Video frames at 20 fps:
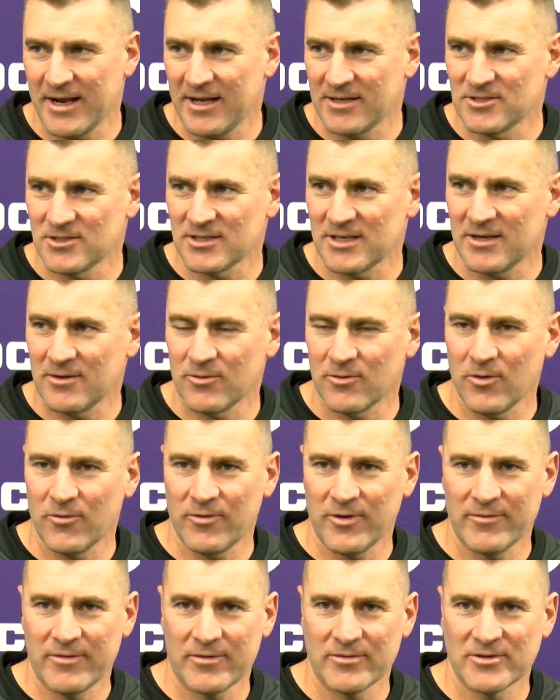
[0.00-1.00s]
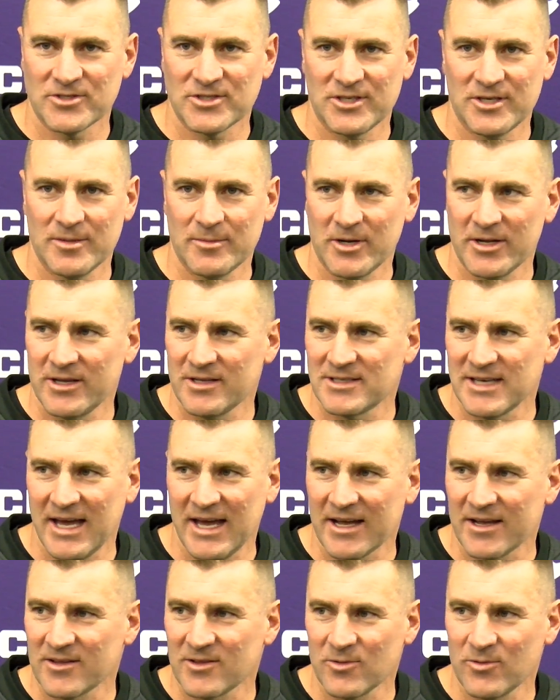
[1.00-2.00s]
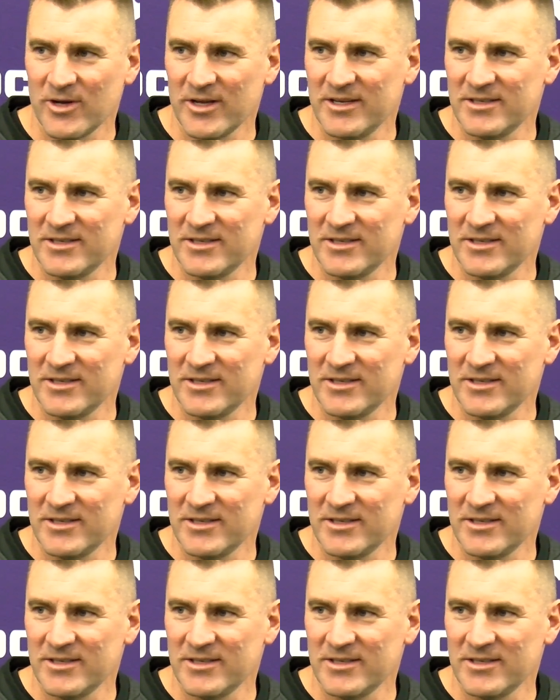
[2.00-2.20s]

I just, I don't know if I've ever seen anybody attack it the way